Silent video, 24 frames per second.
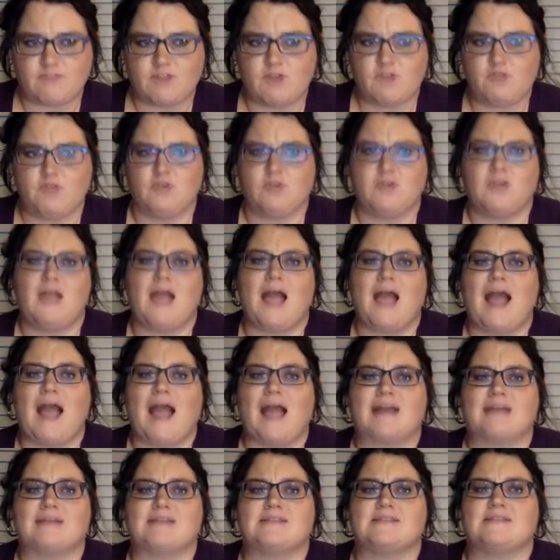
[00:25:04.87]

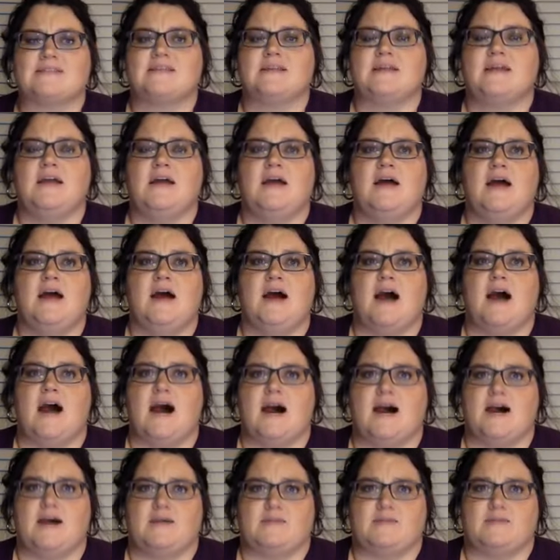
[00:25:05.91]
relax,
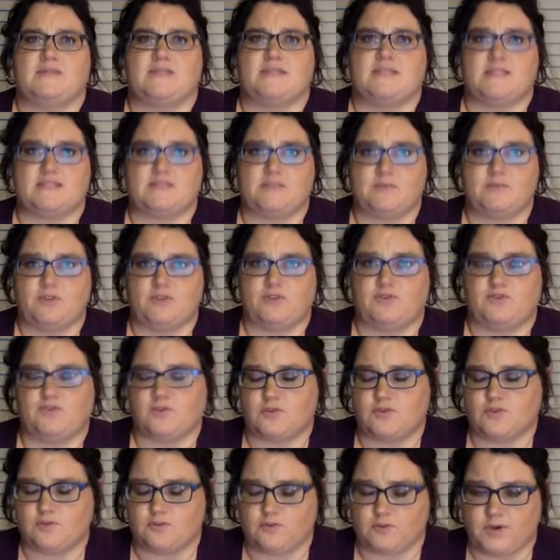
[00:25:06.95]
um, see some
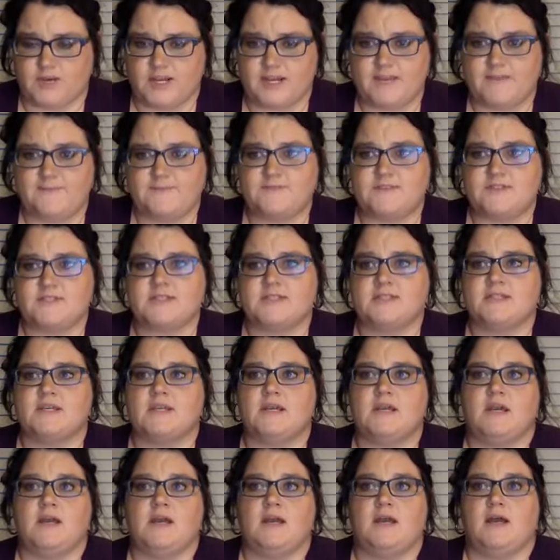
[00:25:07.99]
beautiful reefs,
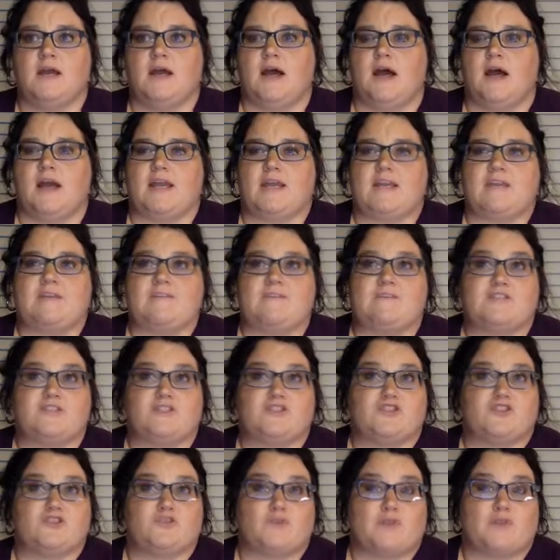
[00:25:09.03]
even
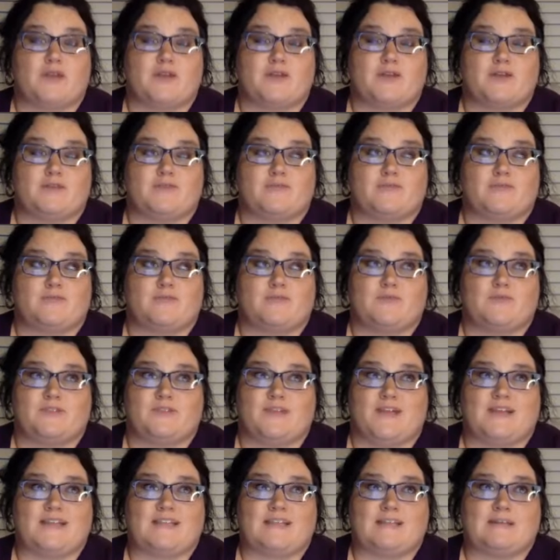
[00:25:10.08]
swim. When the
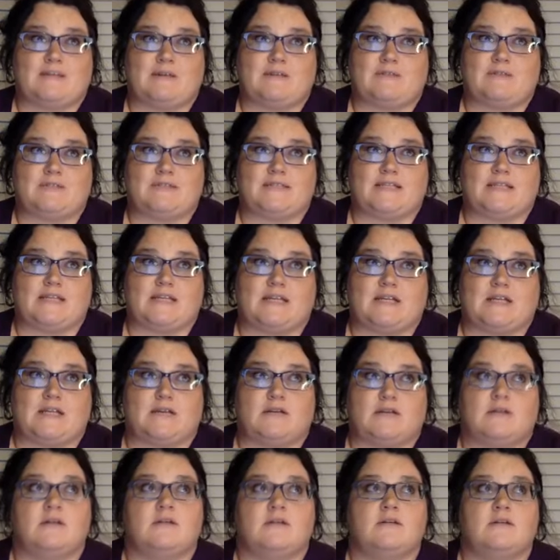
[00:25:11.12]
last time I was
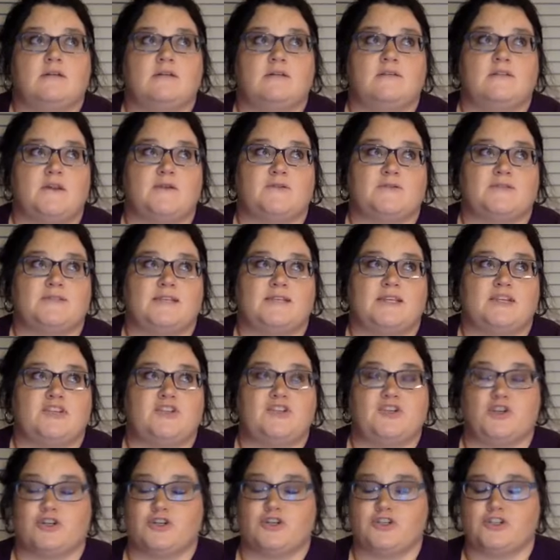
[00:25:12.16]
there, there was a
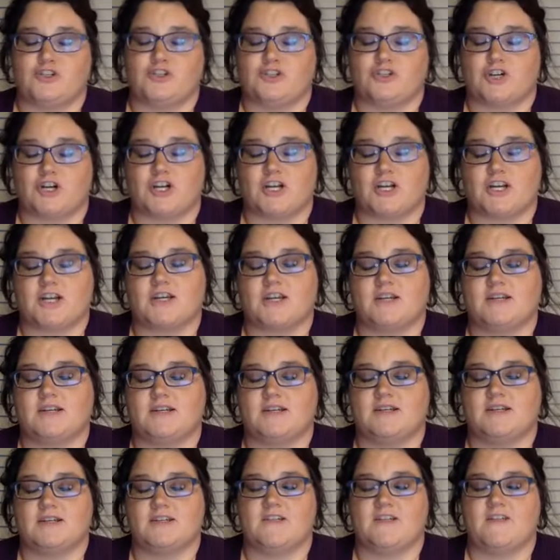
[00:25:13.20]
nurse shark
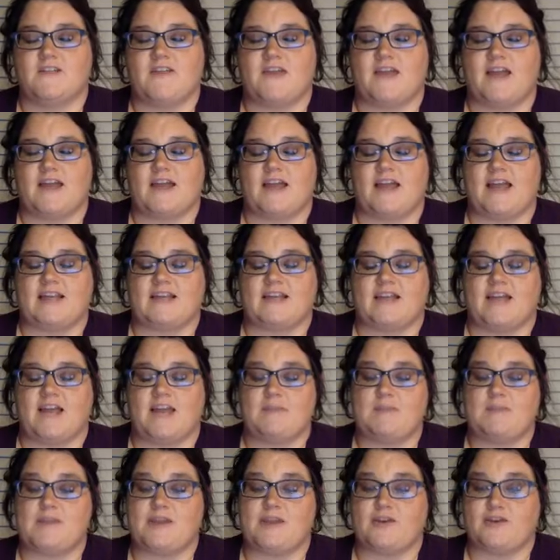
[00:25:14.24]
that had kind of
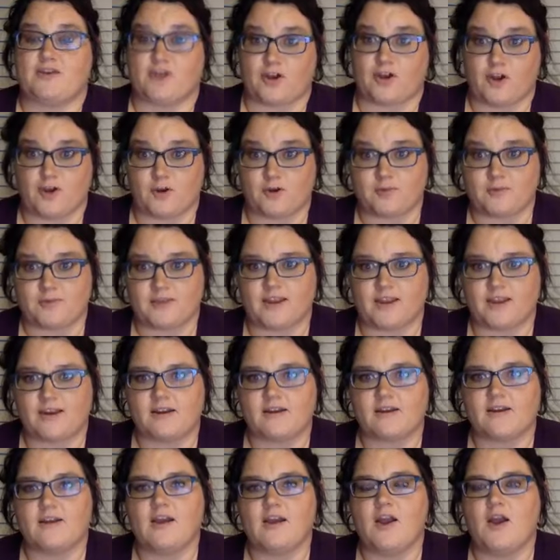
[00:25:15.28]
made her home
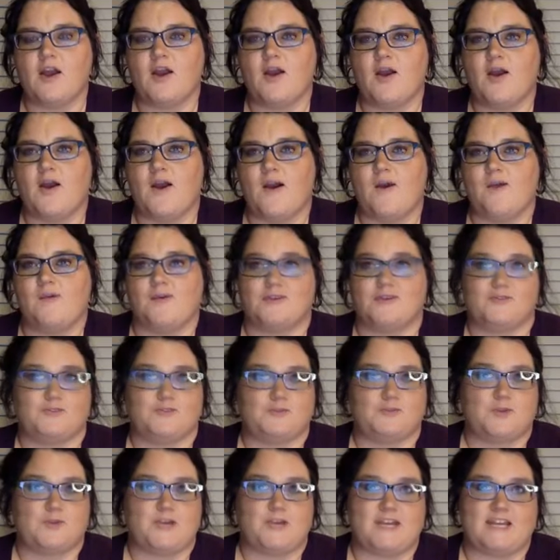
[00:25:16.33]
there, which was
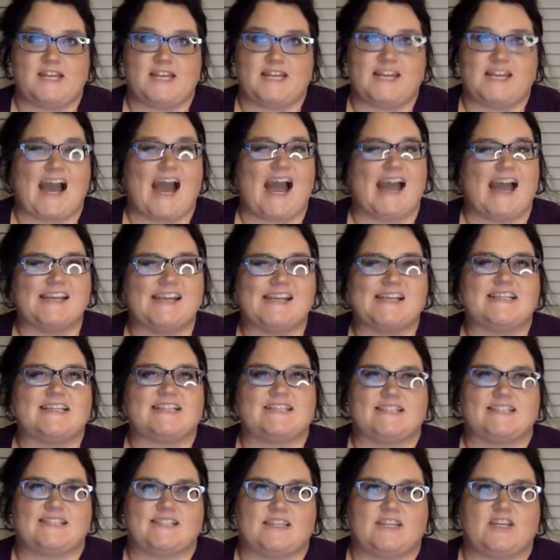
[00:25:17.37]
pretty neat. I didn't
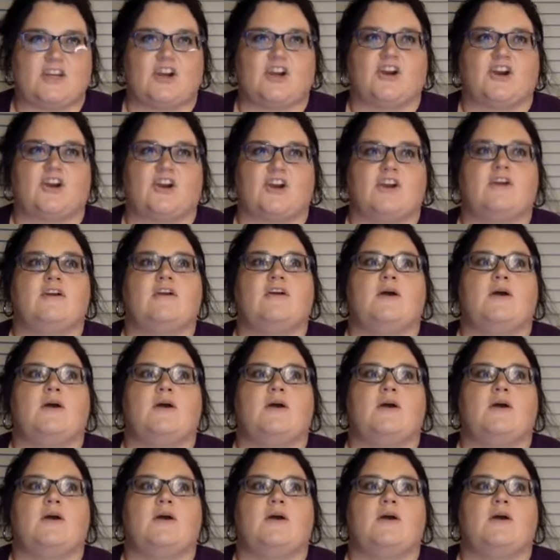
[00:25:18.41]
see her,